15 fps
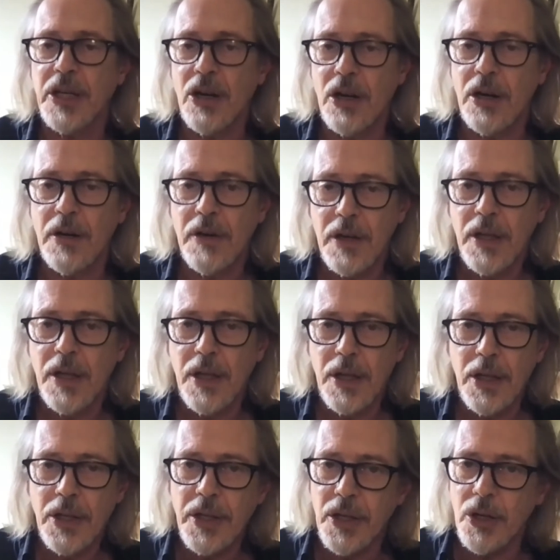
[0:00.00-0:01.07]
are,
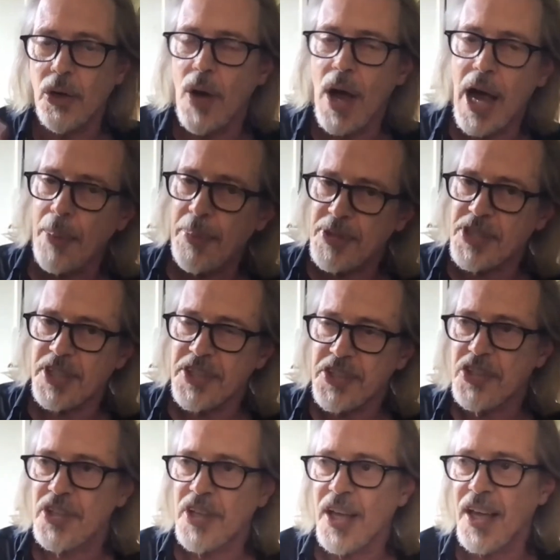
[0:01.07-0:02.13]

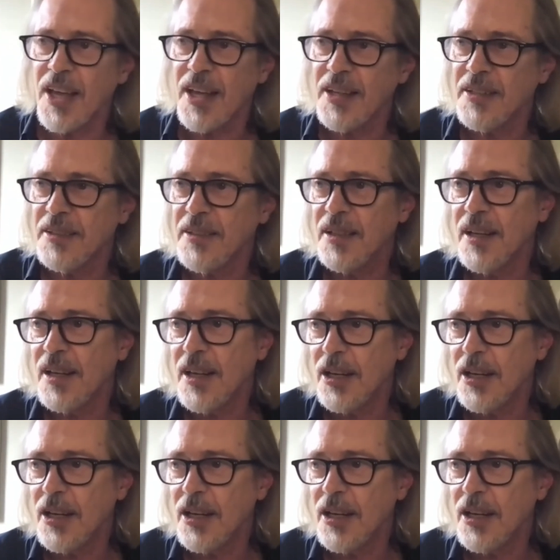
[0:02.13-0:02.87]
opposites, and